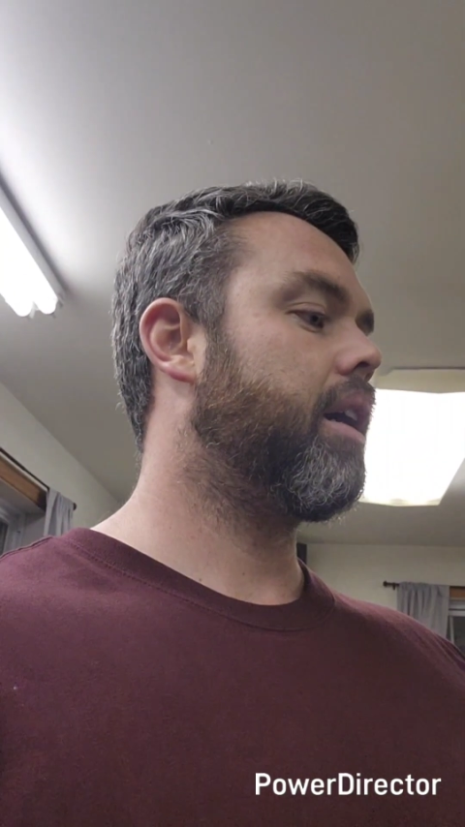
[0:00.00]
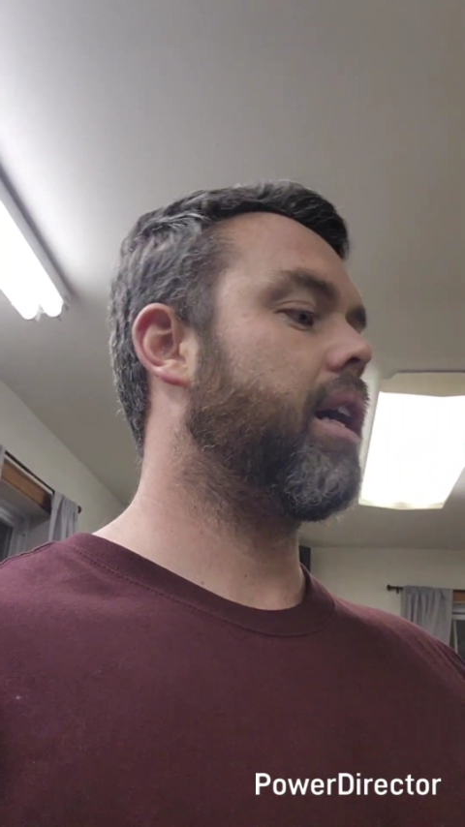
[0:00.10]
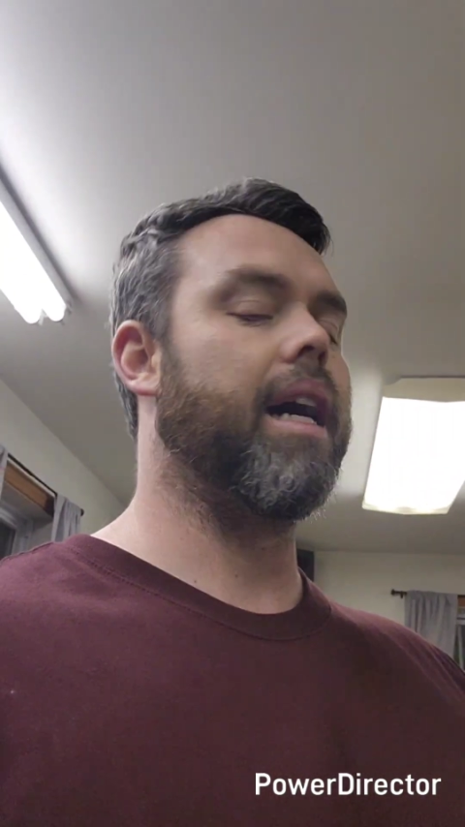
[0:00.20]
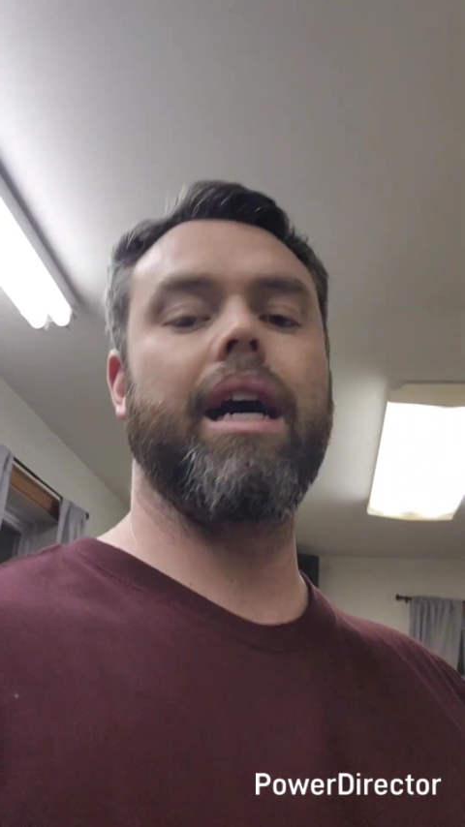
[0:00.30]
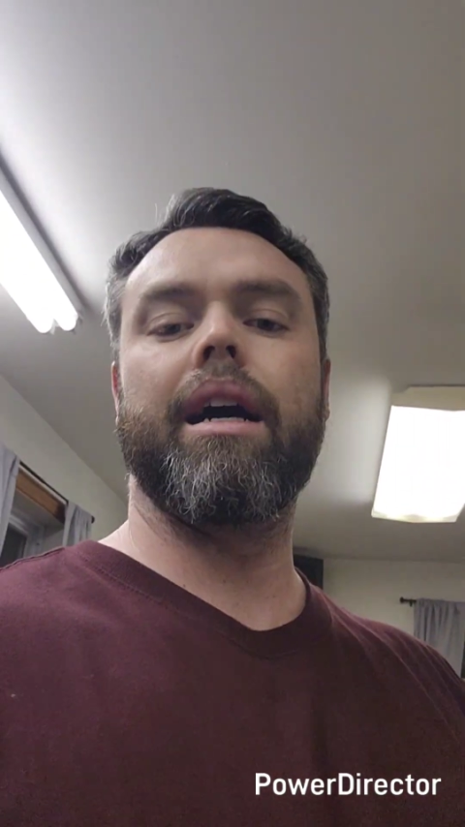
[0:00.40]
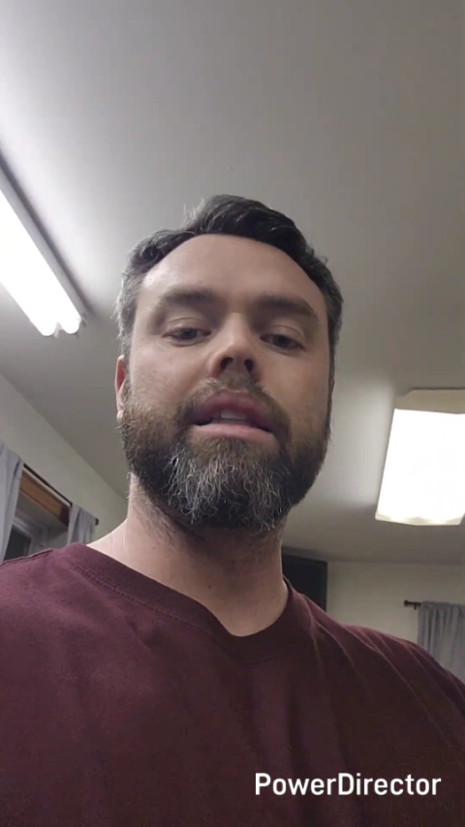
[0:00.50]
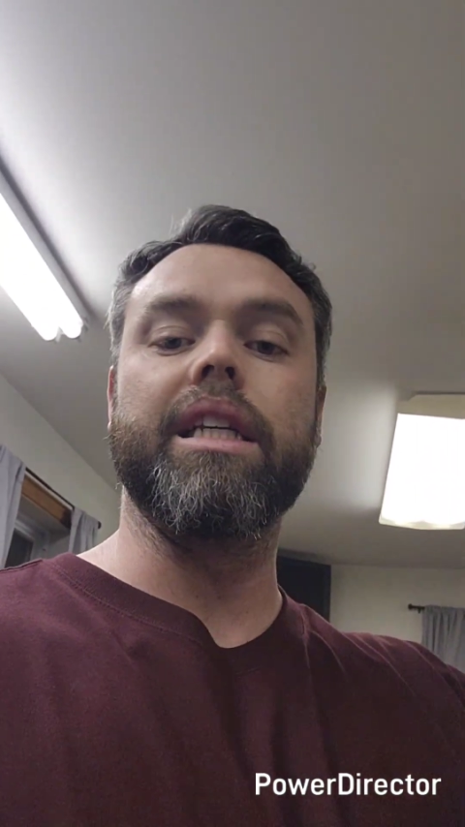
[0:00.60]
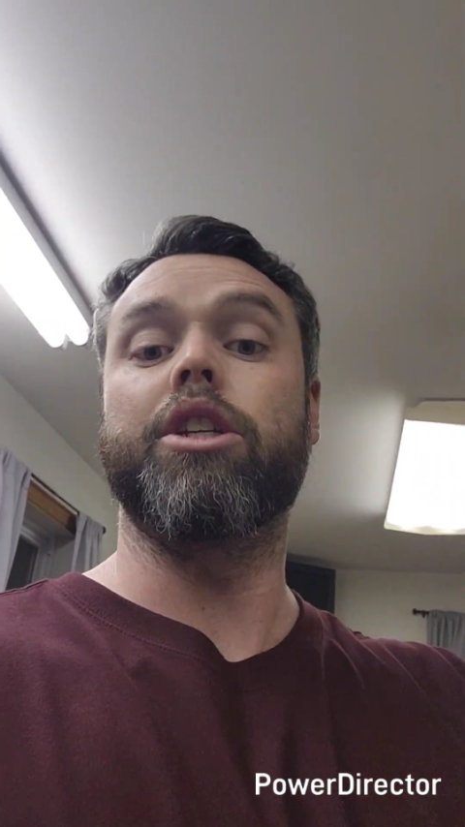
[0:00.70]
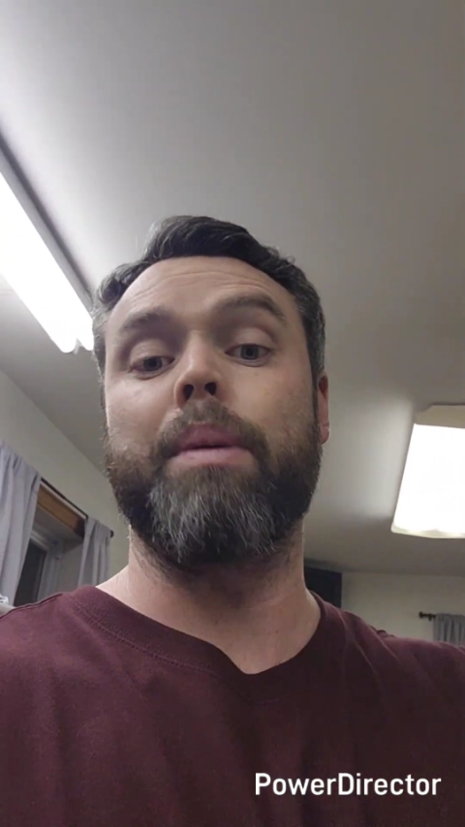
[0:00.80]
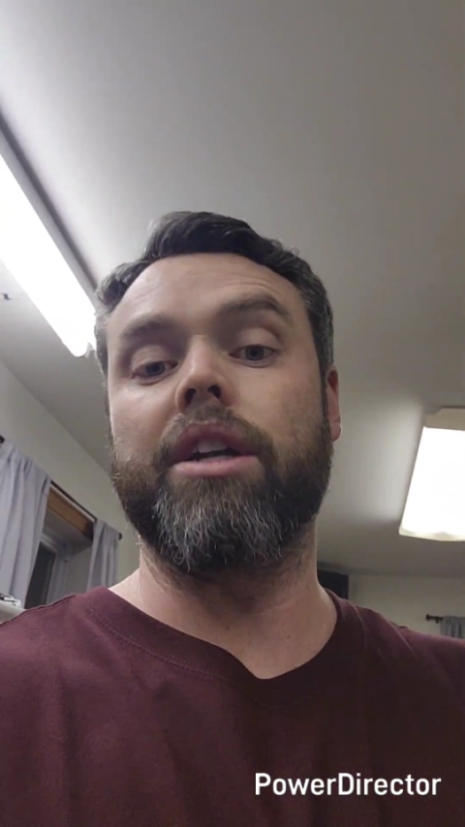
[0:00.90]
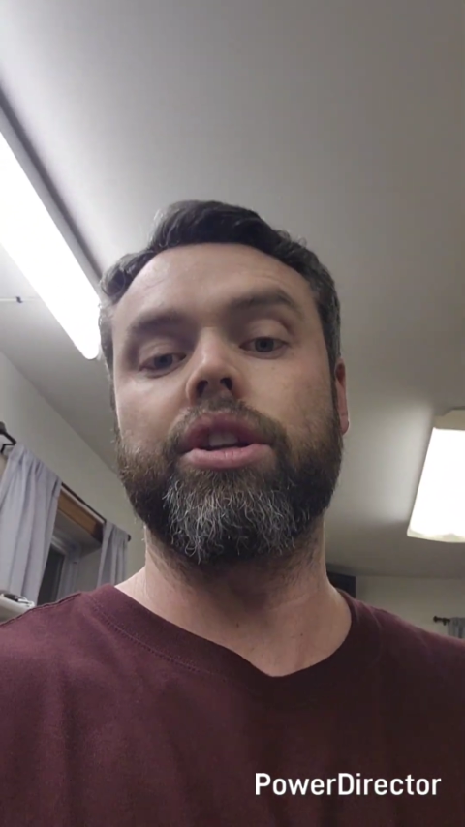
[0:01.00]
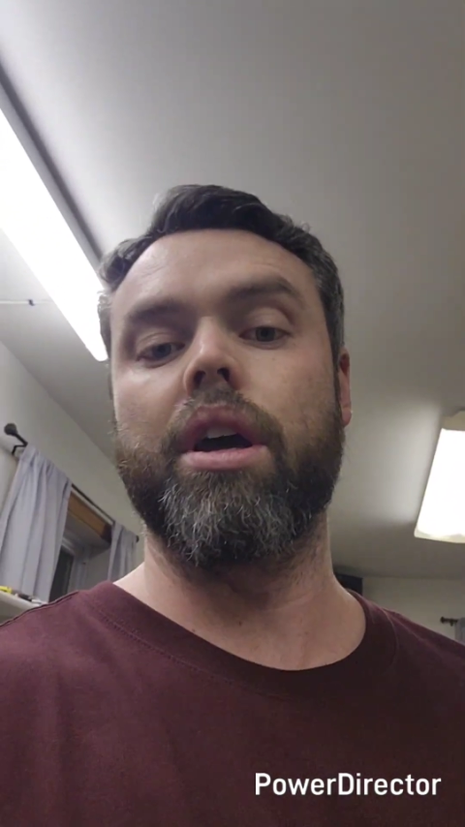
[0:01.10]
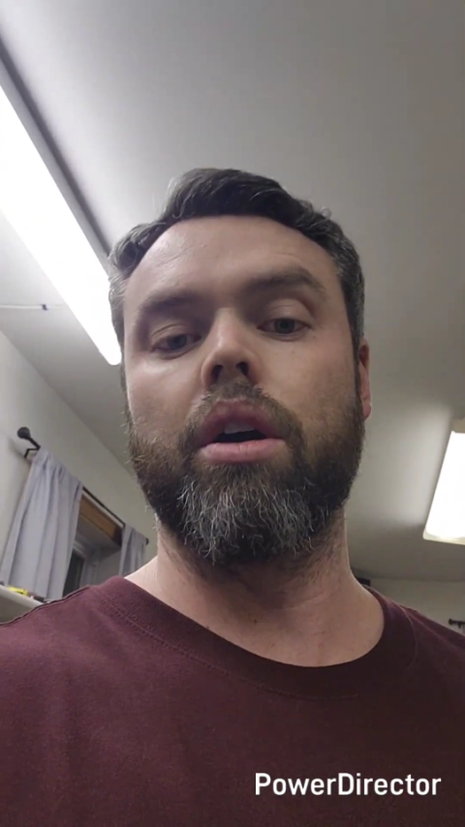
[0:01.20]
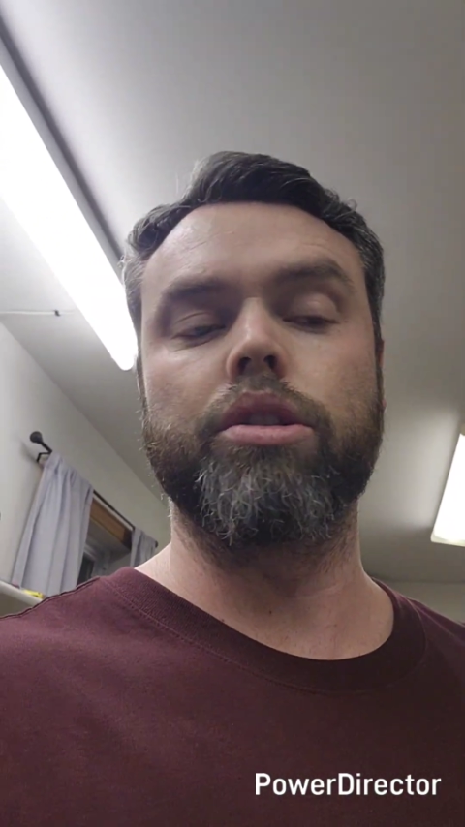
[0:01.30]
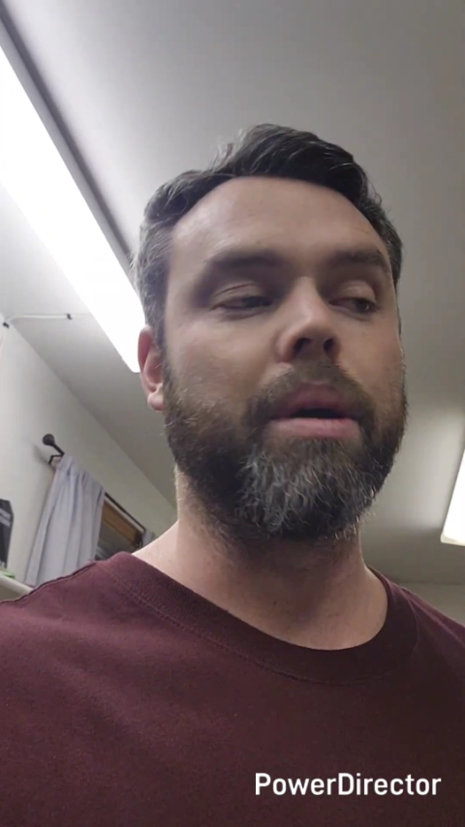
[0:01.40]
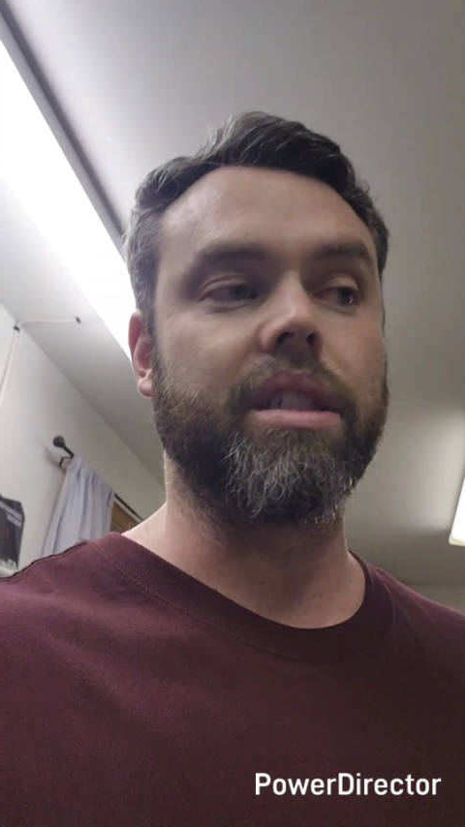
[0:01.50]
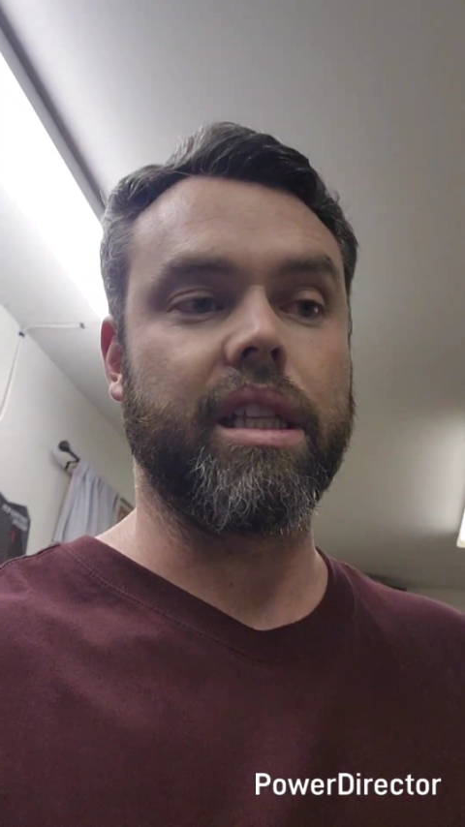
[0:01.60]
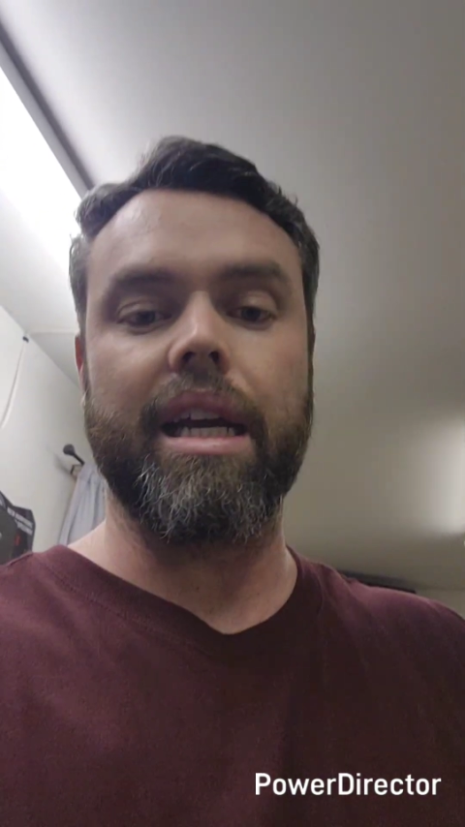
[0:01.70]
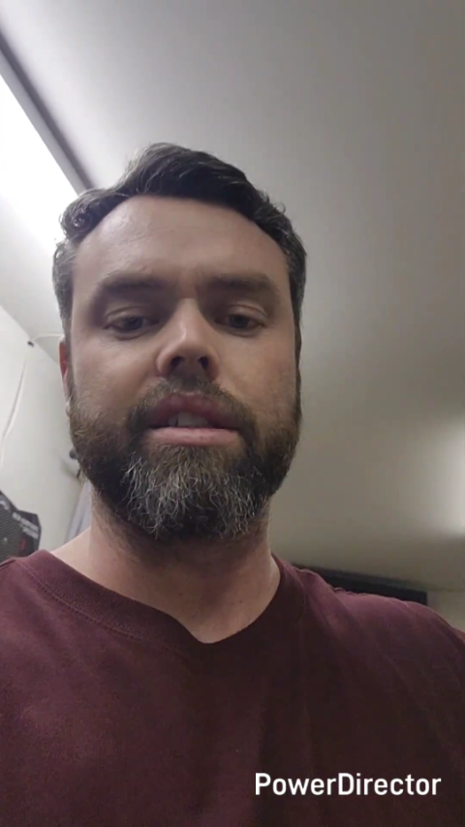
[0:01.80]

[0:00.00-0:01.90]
the expansion of the hose, basically,